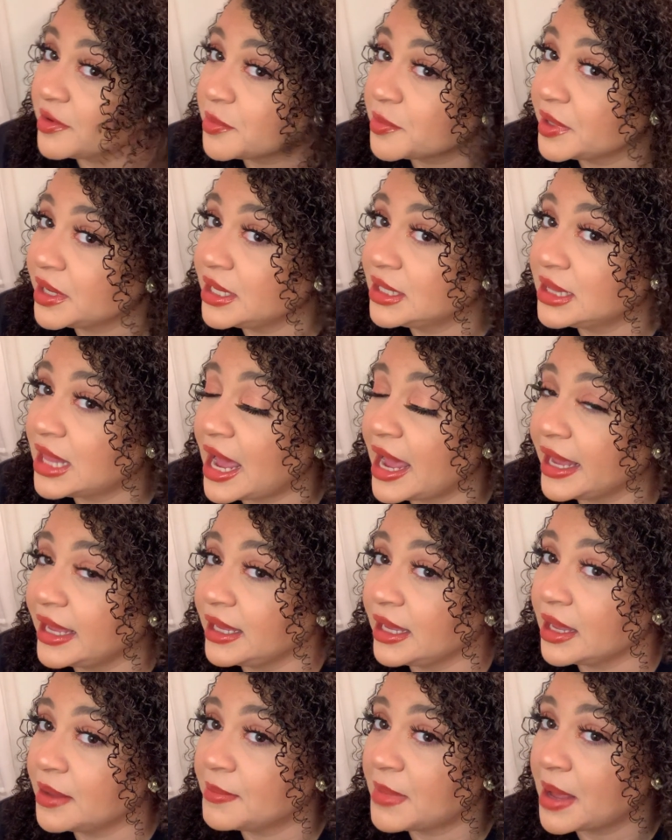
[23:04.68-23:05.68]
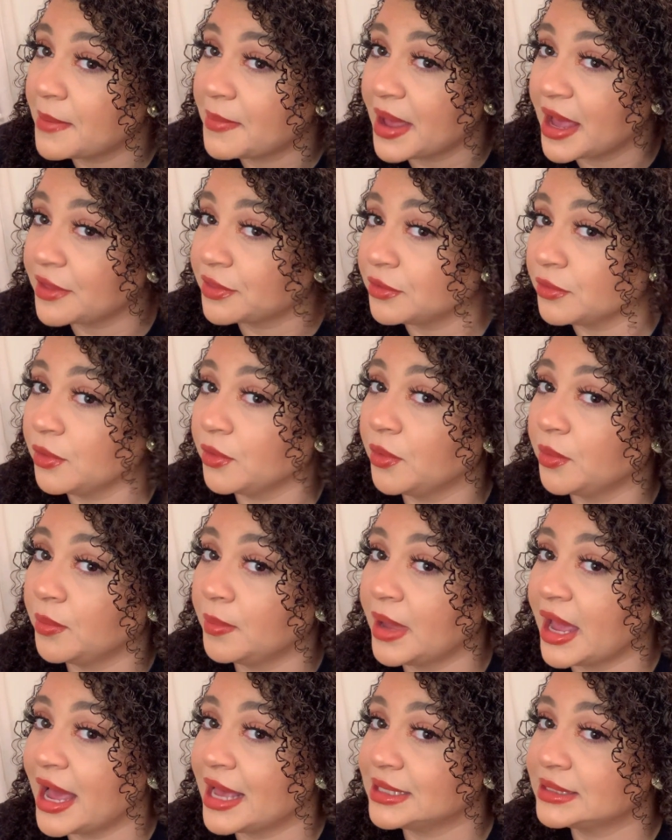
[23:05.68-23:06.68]
a ring light in my
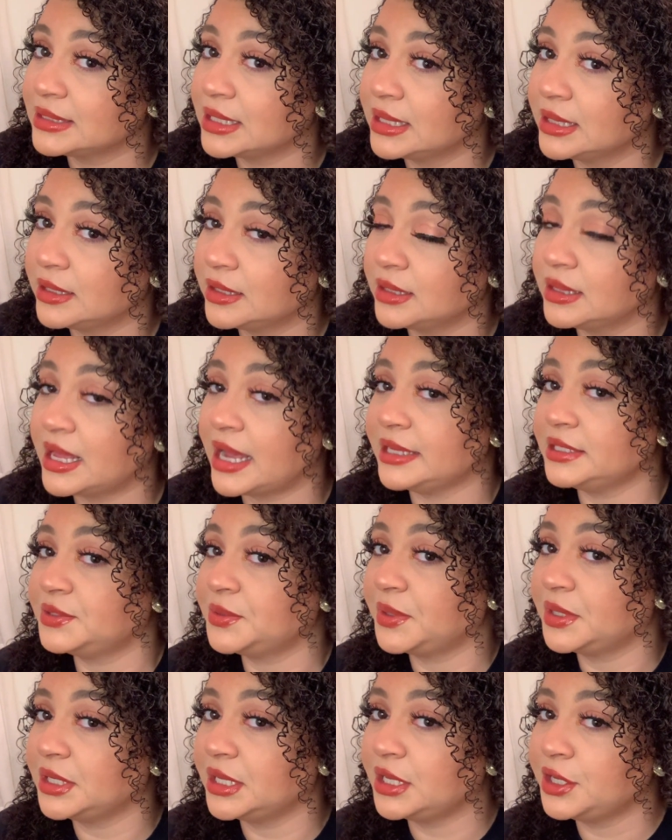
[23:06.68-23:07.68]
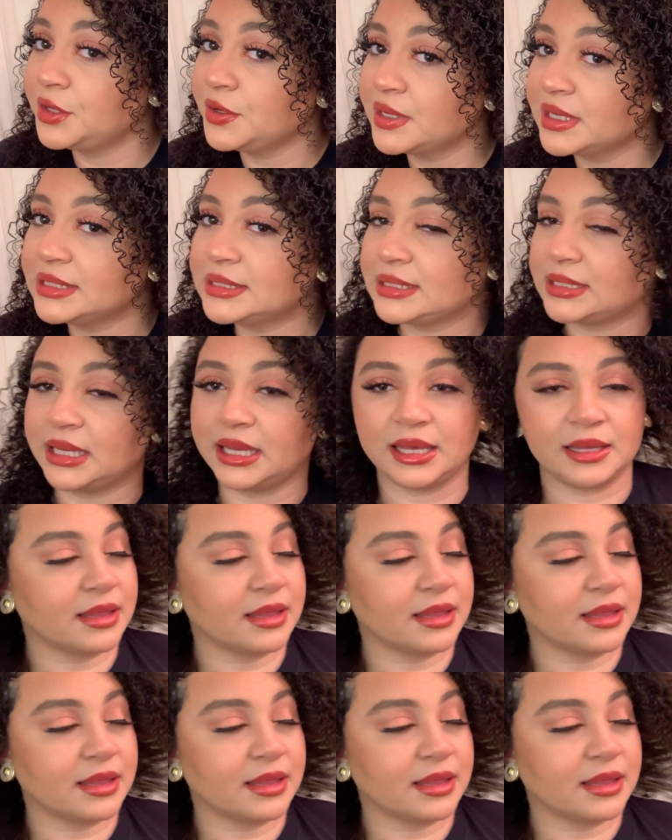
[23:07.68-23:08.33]
bathroom, has a little light to it, and you can see,